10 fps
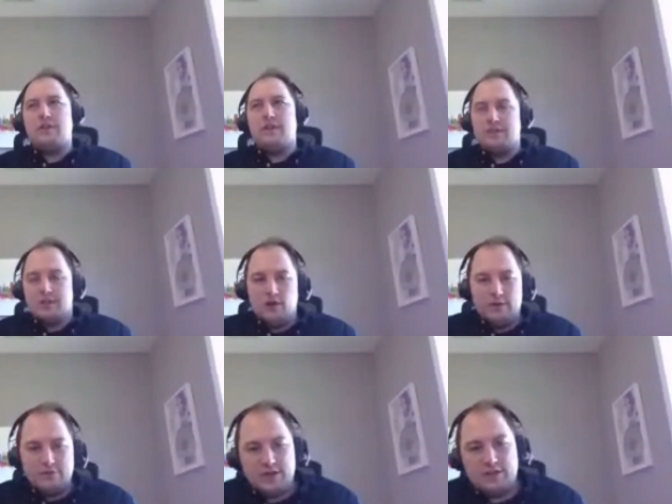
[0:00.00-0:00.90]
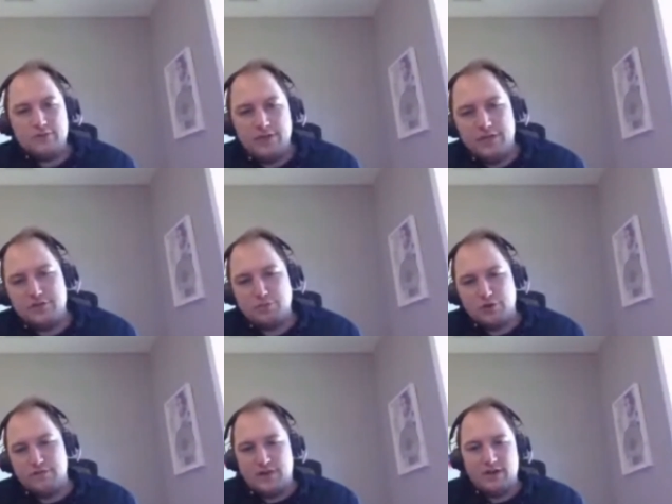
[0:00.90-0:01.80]
to go and check through each
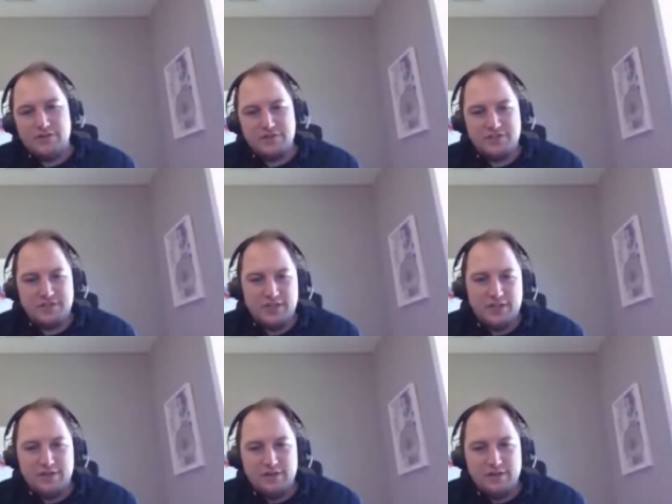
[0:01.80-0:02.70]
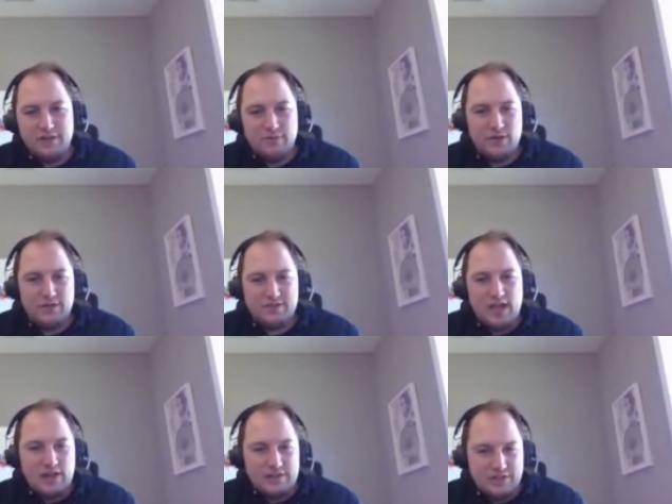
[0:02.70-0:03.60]
profile to see what
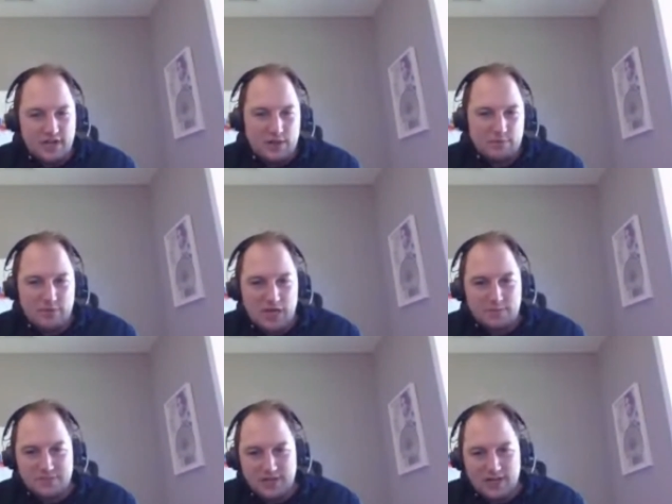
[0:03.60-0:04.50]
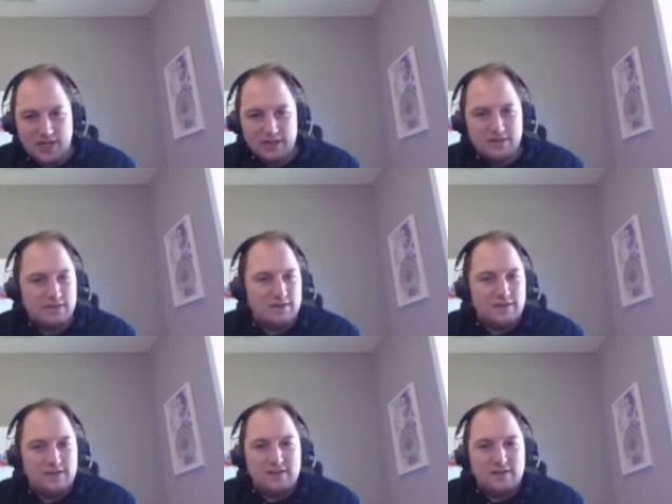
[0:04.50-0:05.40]
Sally's got, what Bob's got.
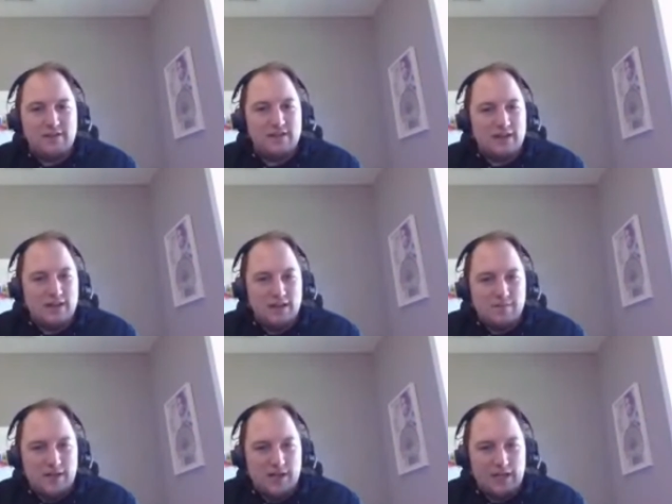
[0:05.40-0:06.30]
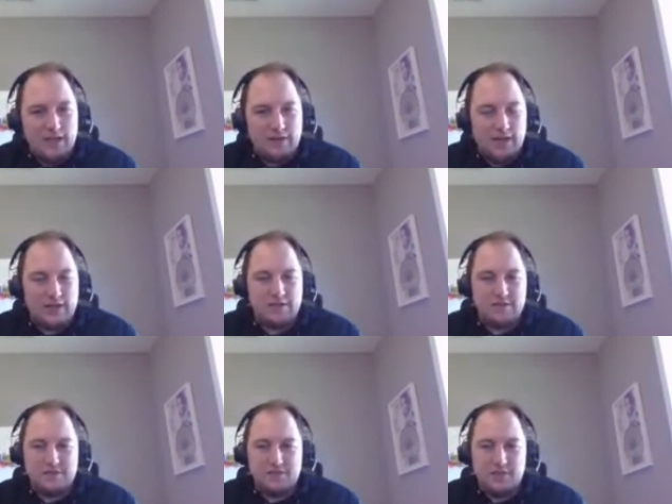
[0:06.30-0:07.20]
Um, I can I can
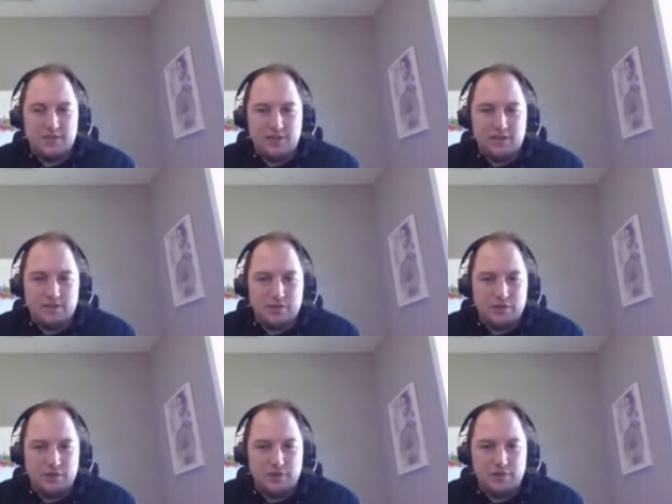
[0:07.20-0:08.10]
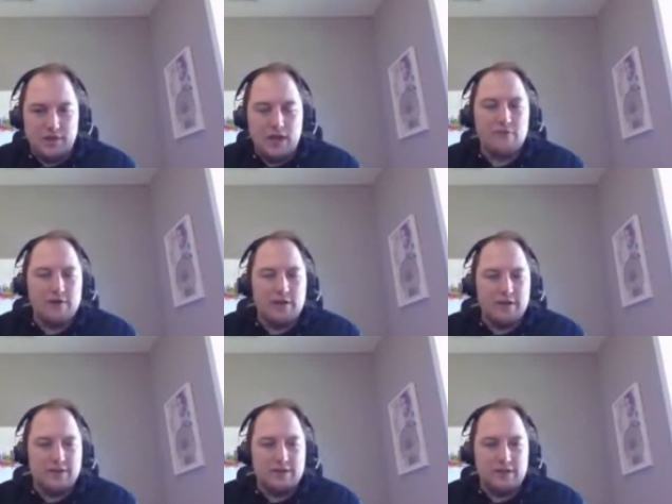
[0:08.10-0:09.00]
see every
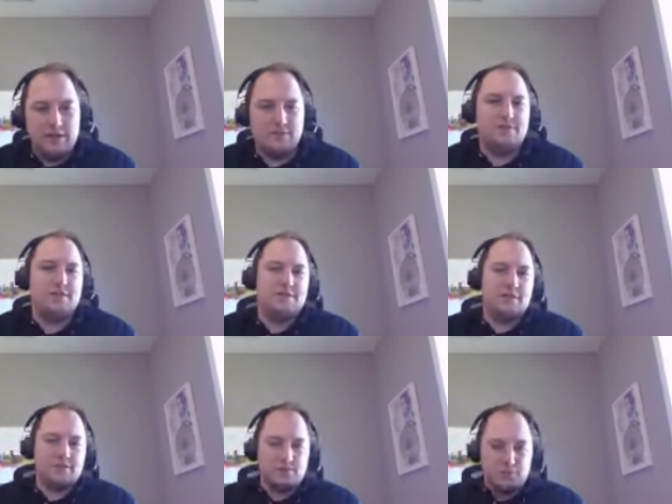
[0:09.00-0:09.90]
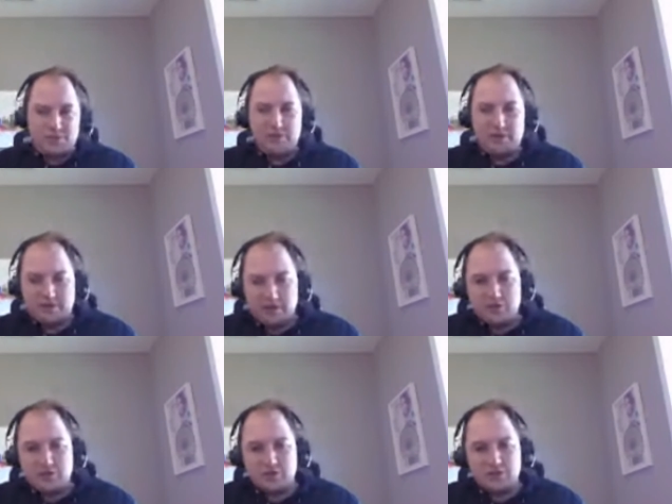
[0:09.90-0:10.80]
instance of a specific
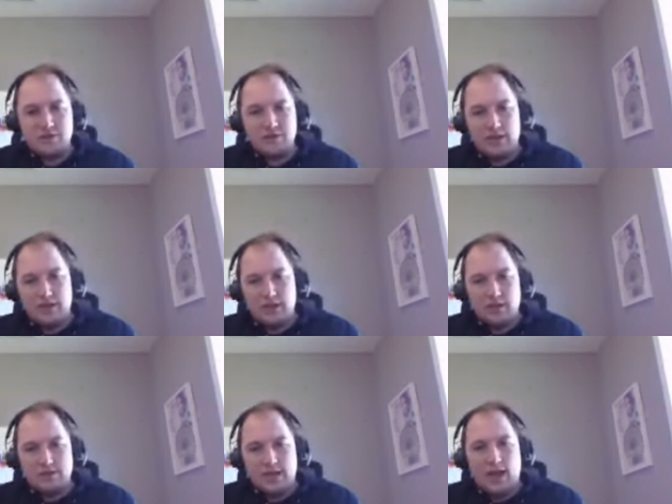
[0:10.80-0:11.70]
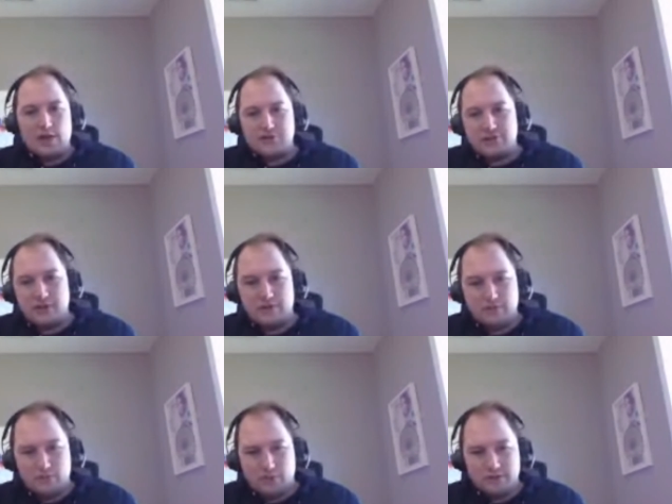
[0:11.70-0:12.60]
extension and take action on it
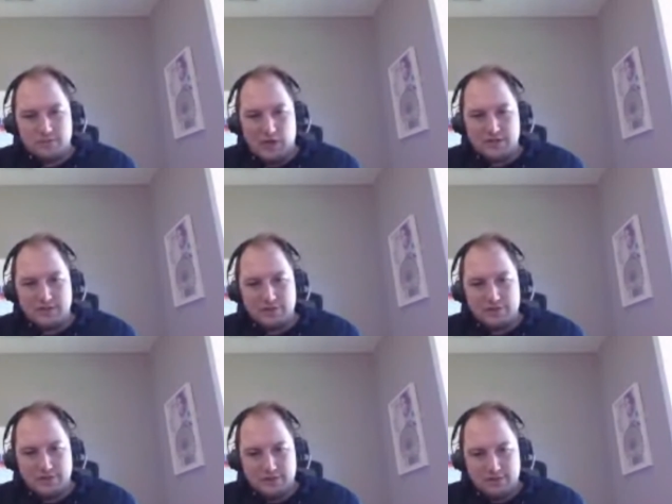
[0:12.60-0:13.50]
from one spot. Is that what you're saying?